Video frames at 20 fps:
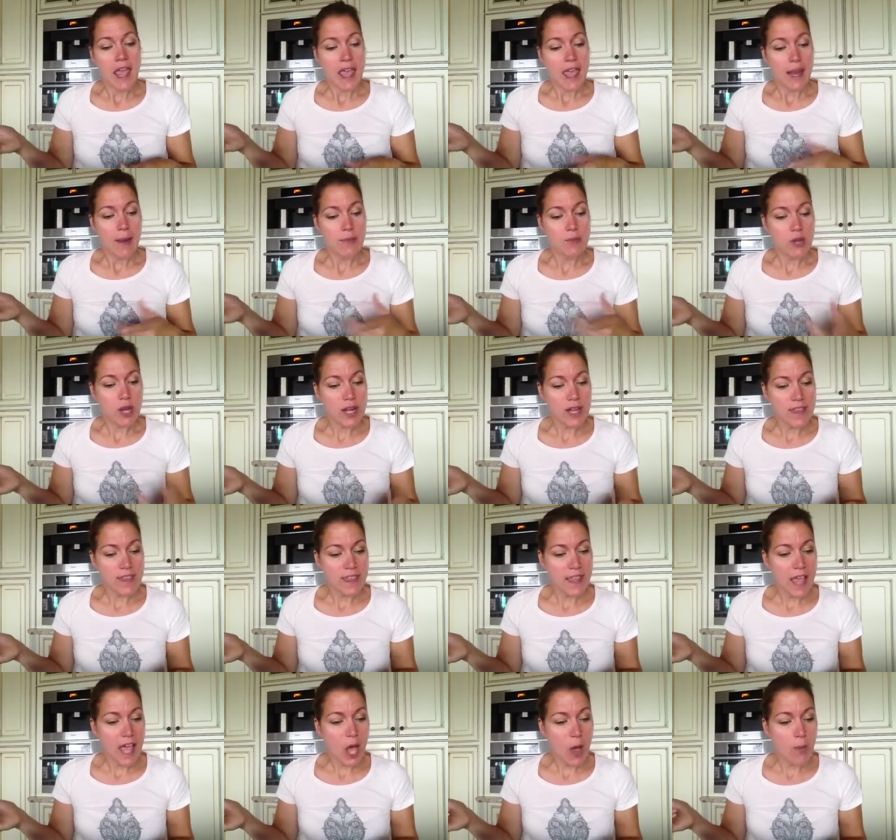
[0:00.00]
i'm trying to
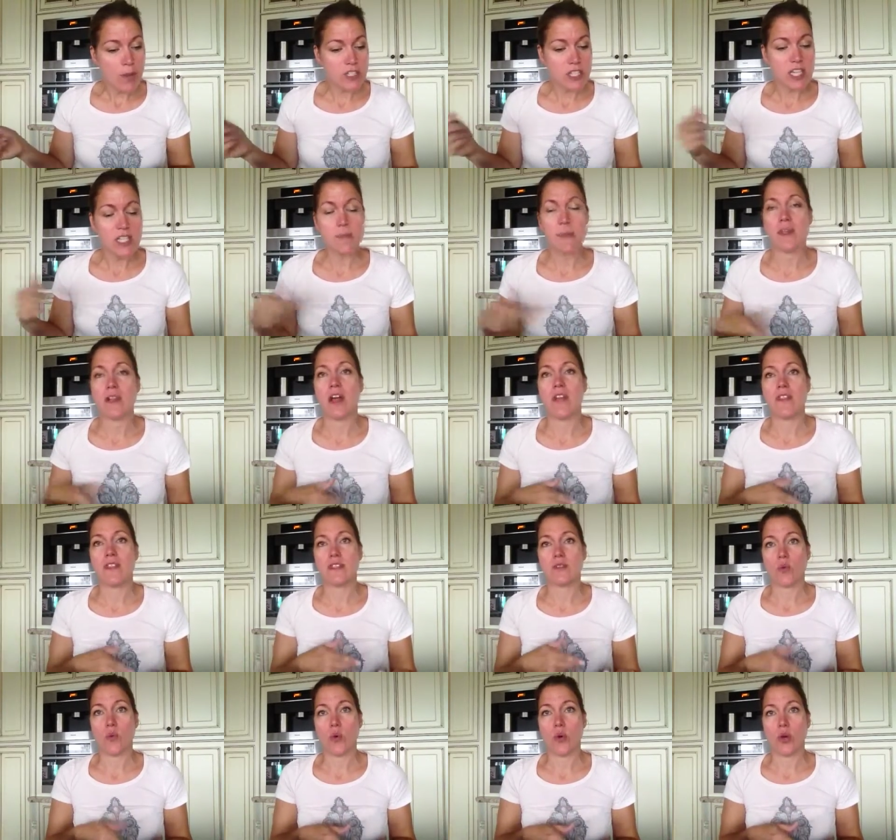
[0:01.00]
think of how much i spent on
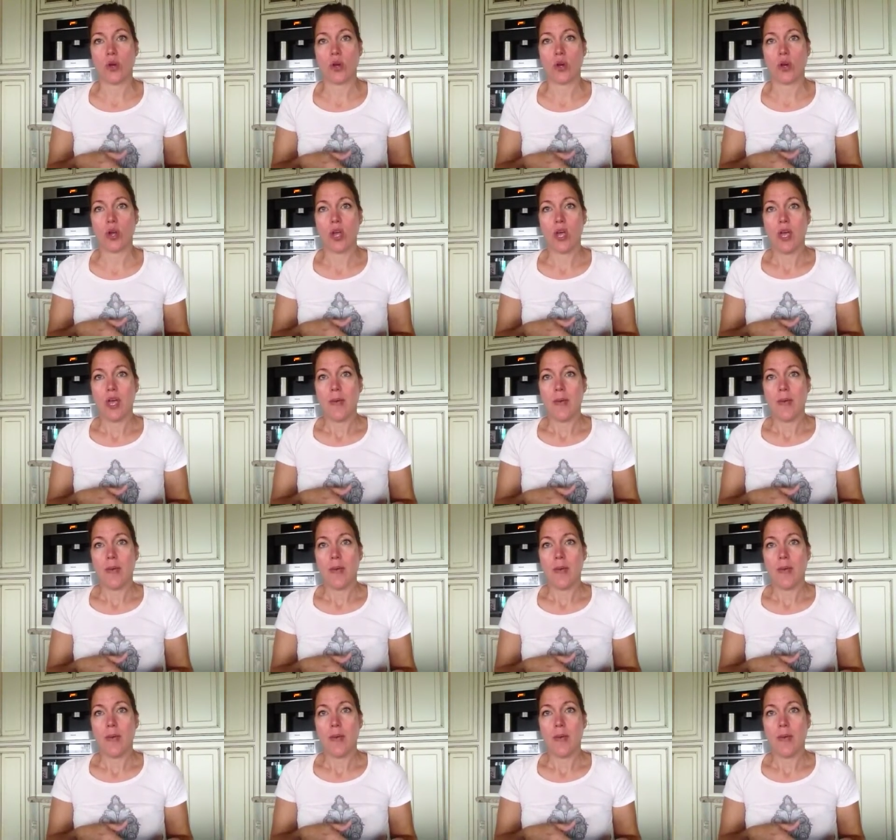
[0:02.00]
this order